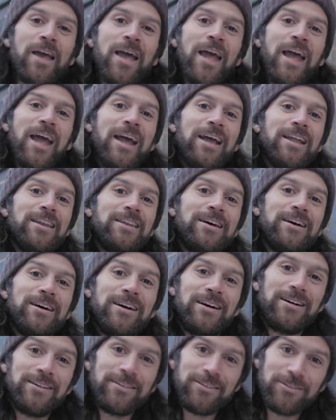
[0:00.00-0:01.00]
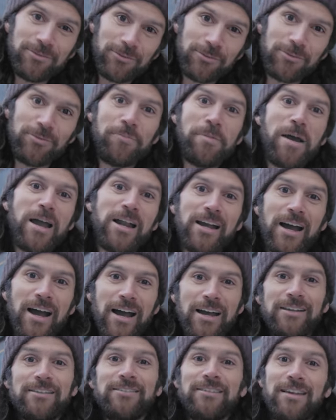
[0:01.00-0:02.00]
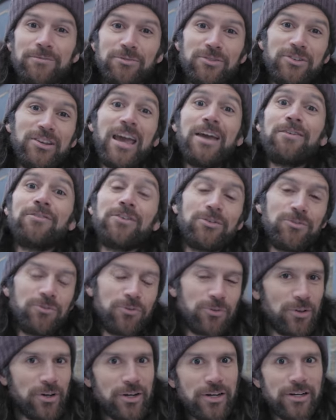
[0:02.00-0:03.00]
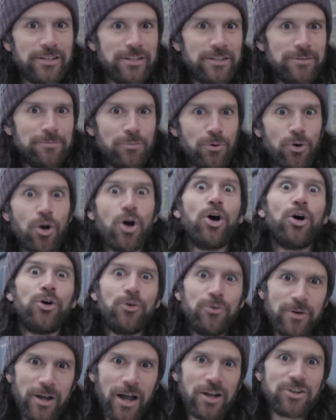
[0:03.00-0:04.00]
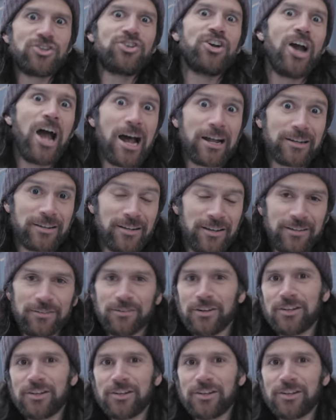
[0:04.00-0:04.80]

And uh, the main guy, his name's David, uh, the bro, got shot. He